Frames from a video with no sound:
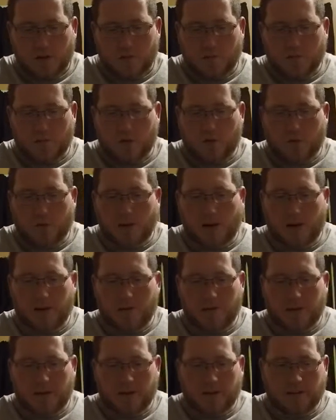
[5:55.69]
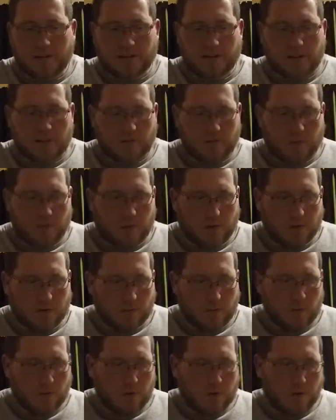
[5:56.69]
Pro Qualifier
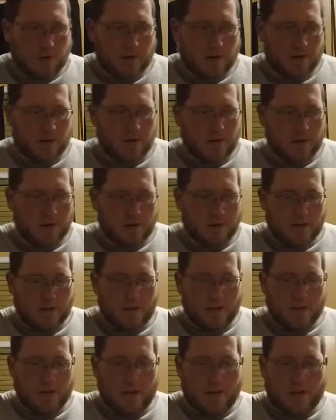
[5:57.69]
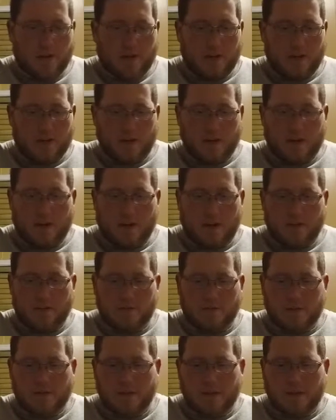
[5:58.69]
7:1:1 and
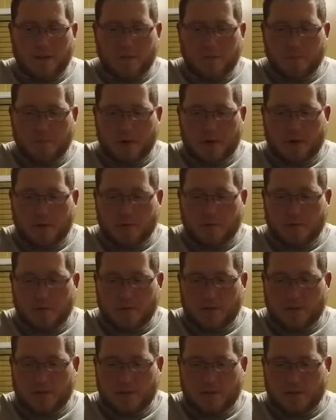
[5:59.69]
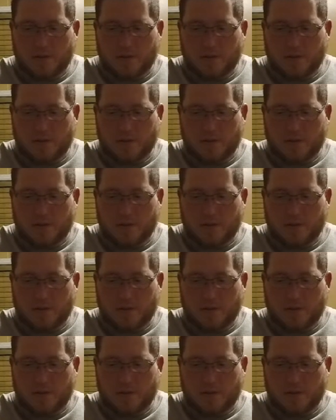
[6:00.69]
15-pound